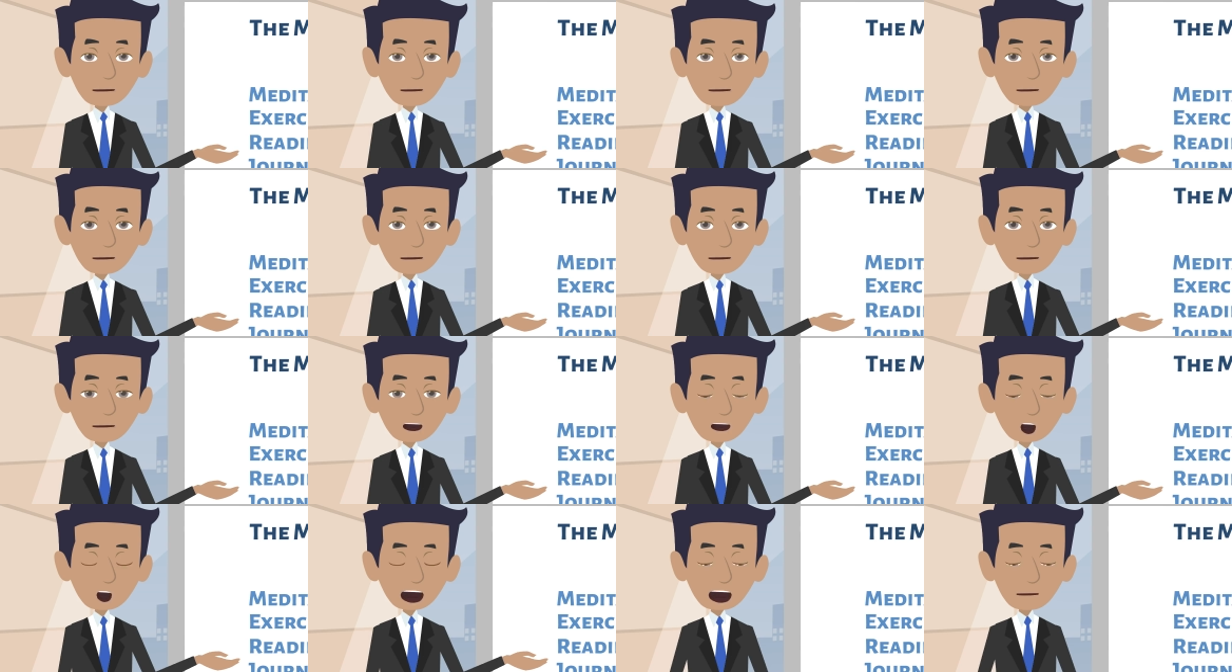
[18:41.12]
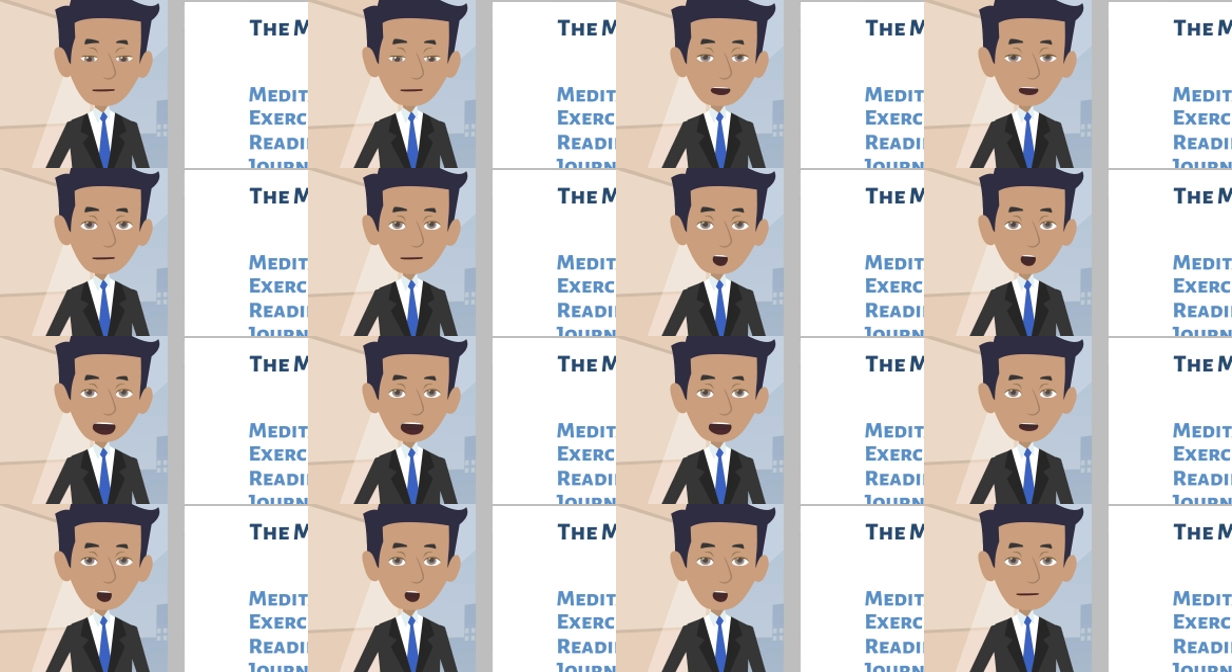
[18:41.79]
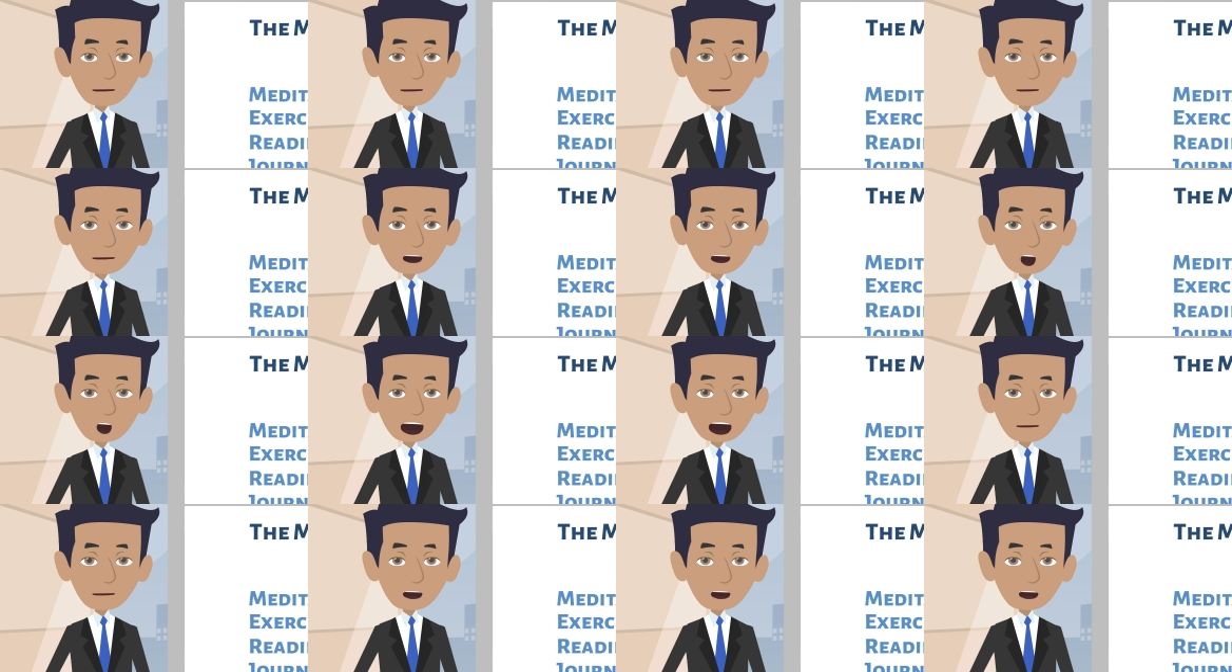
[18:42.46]
every single choice we make
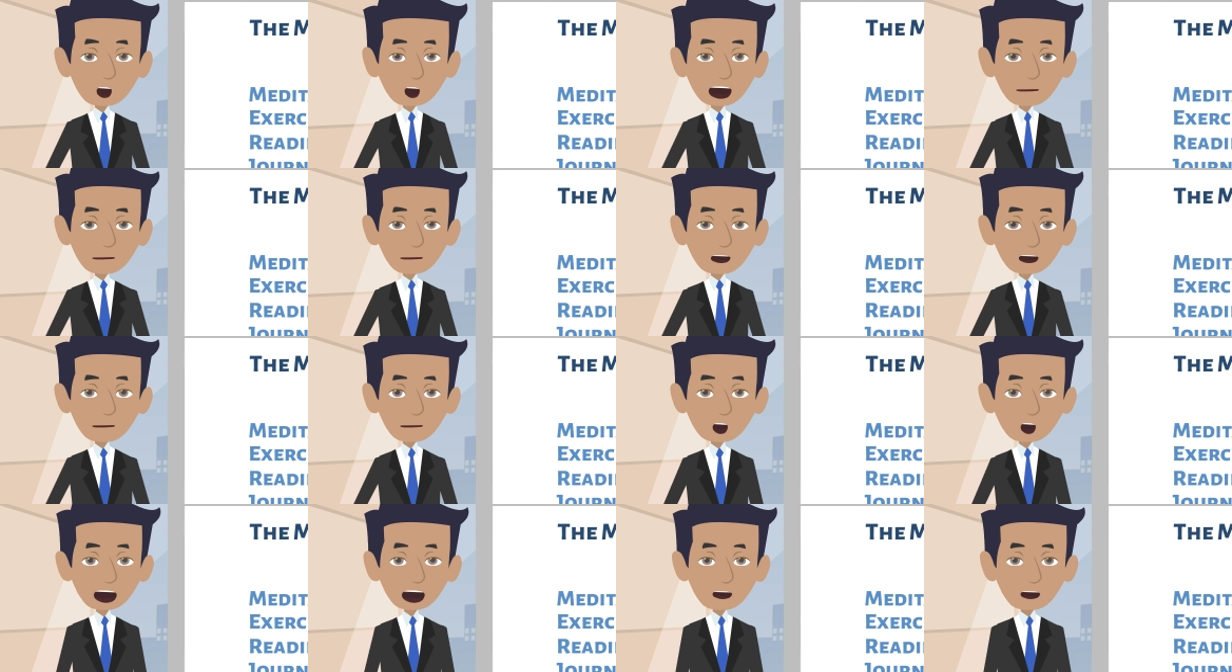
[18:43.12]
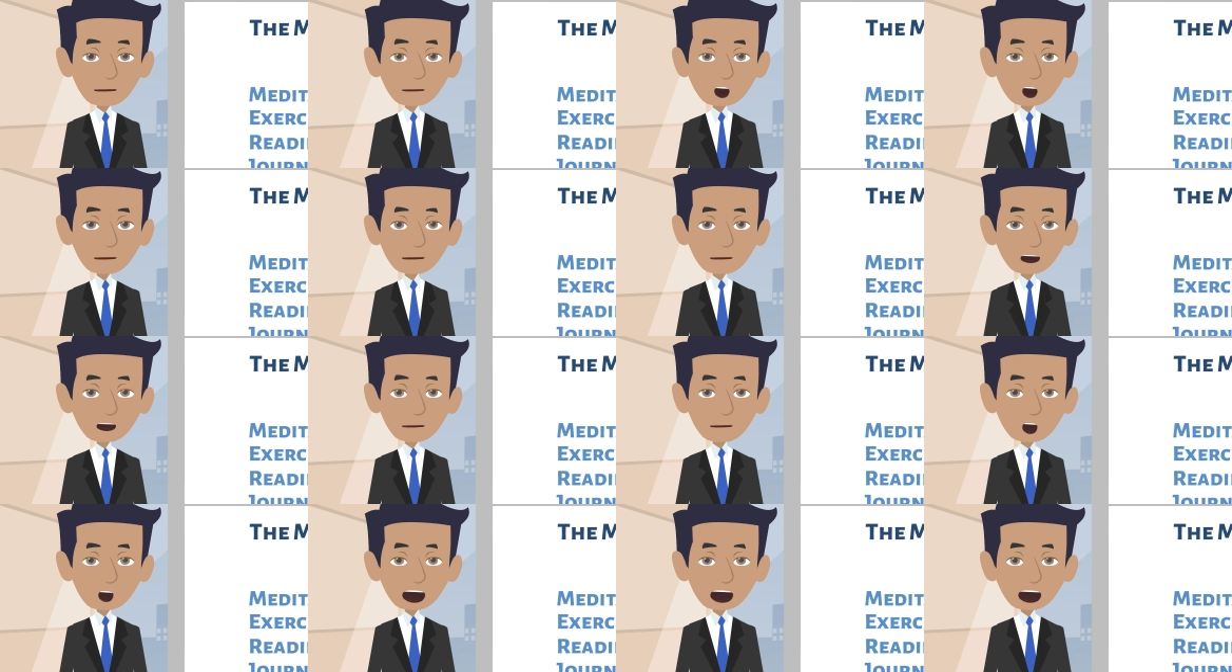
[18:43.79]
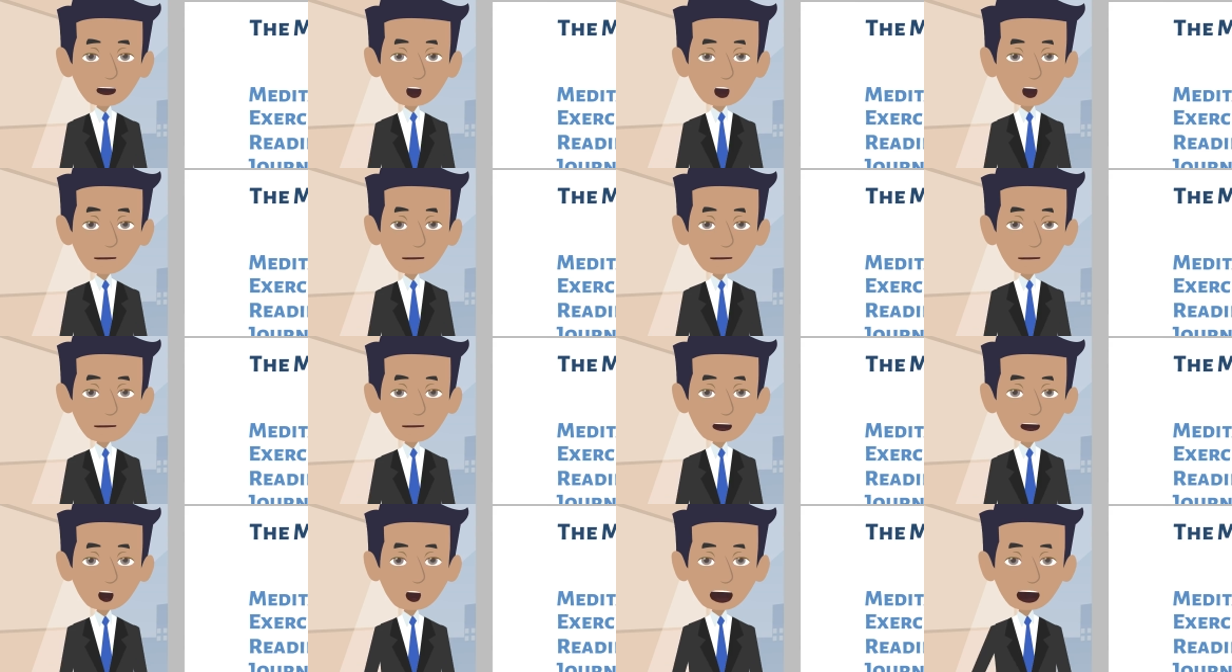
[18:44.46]
will shape who we become. So
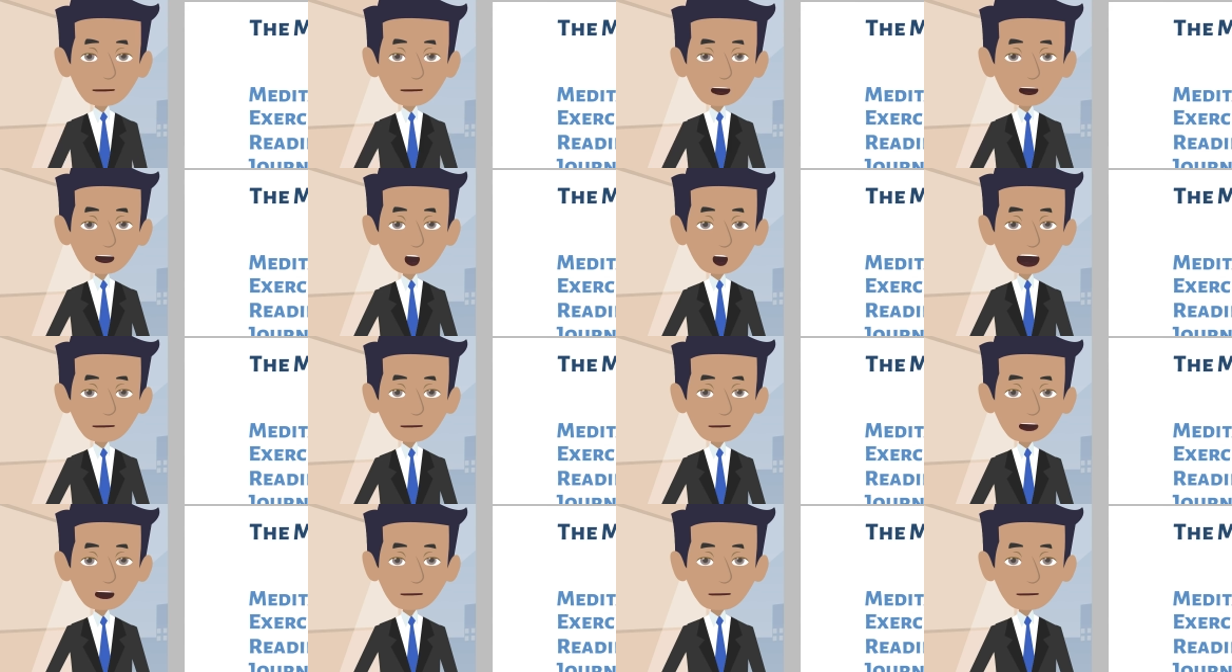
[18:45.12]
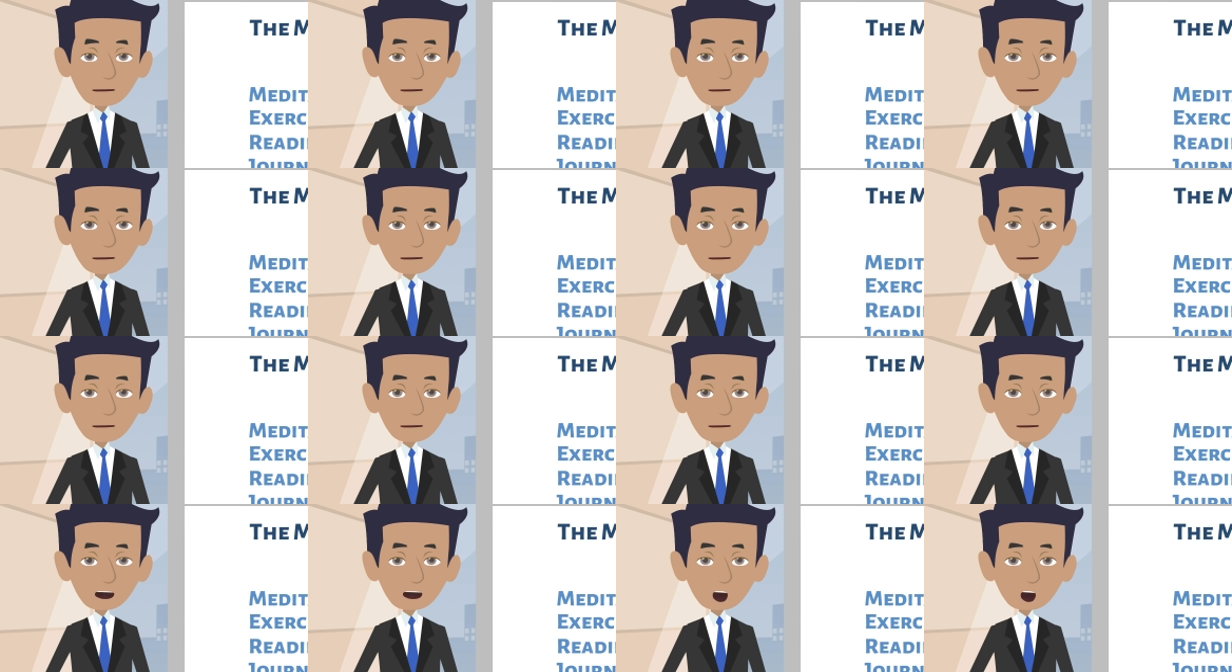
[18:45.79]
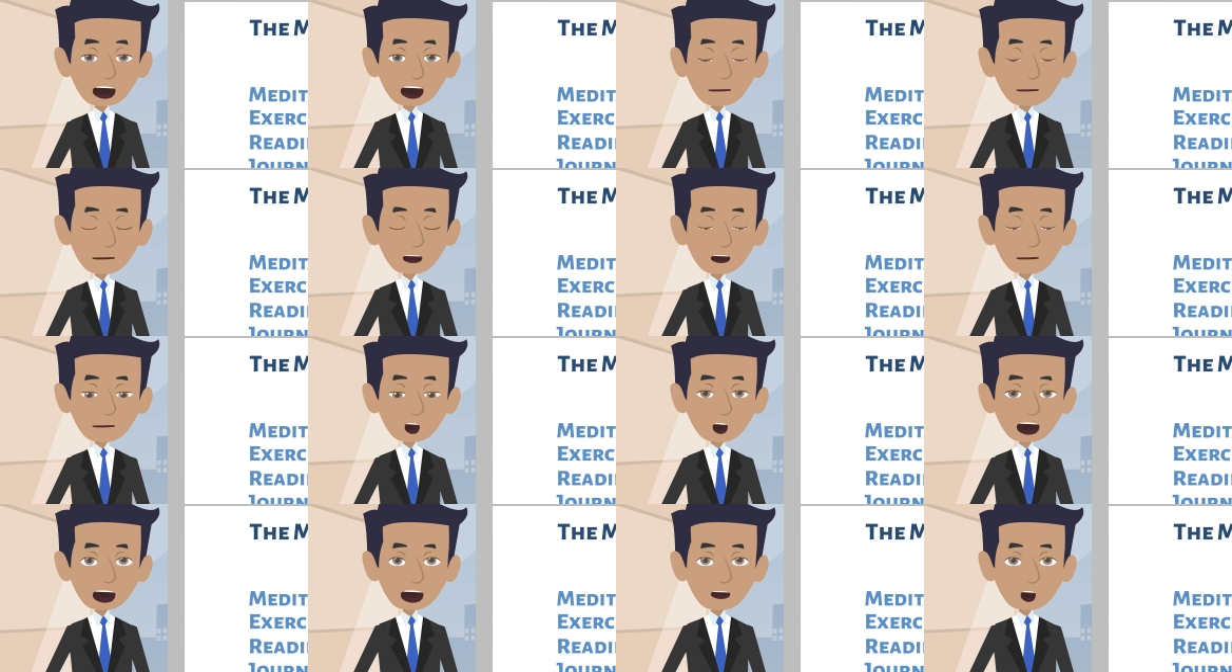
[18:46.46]
let's make better choices and start
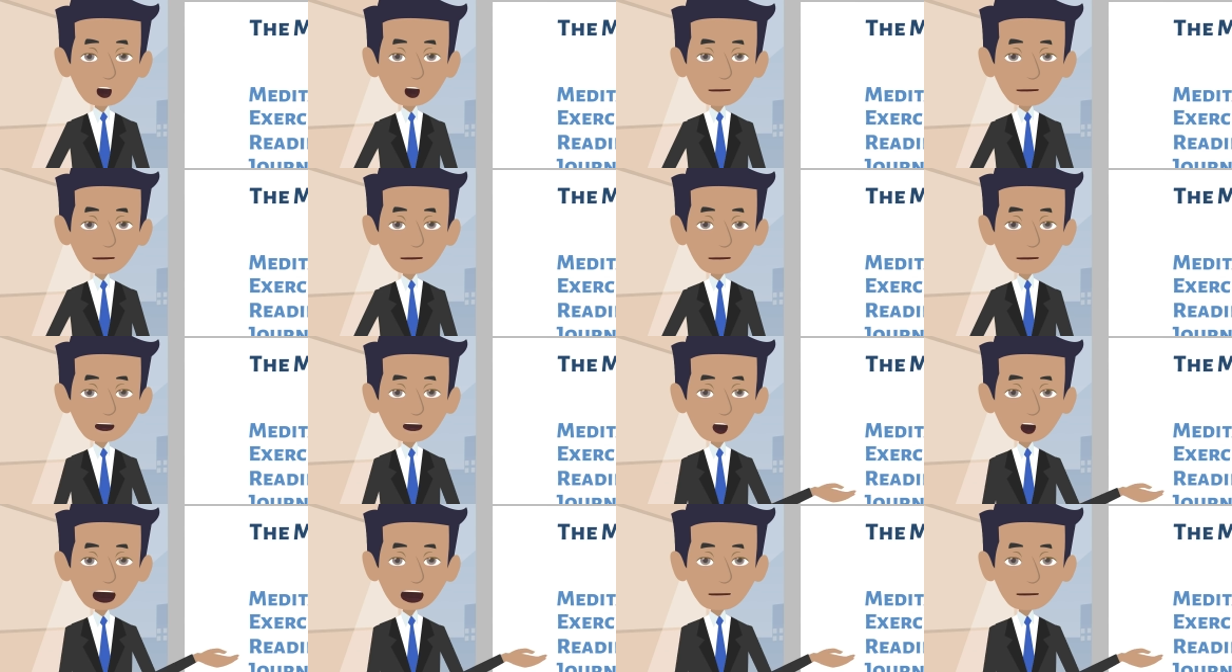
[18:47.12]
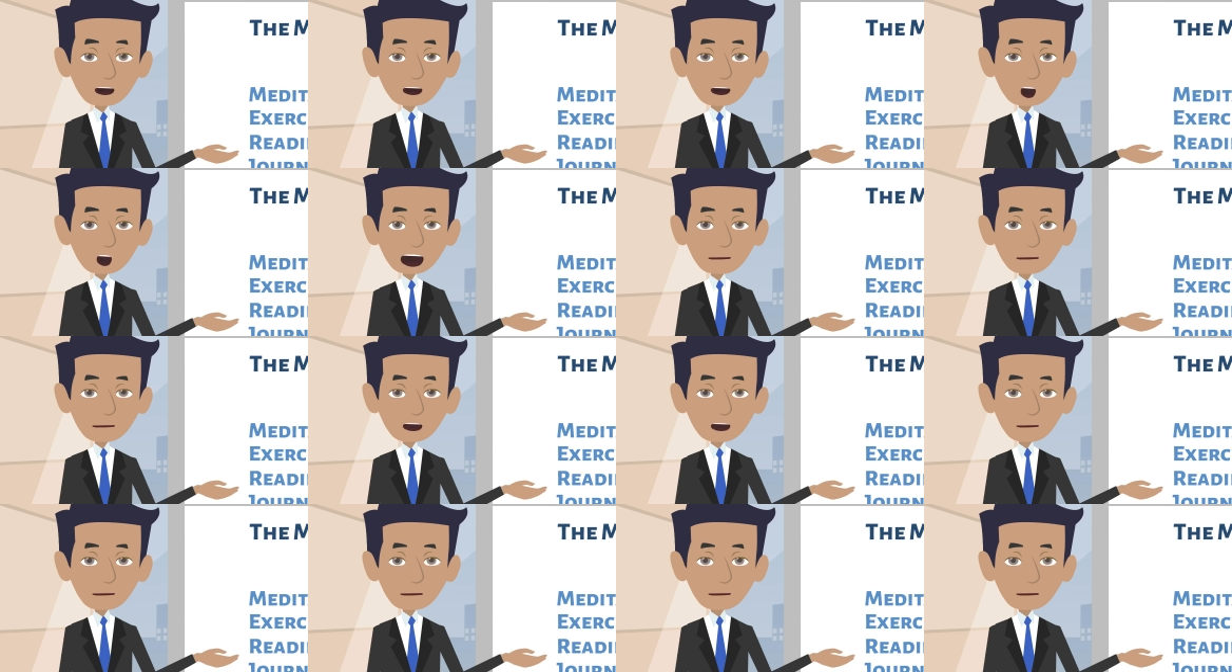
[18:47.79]
new habits from today.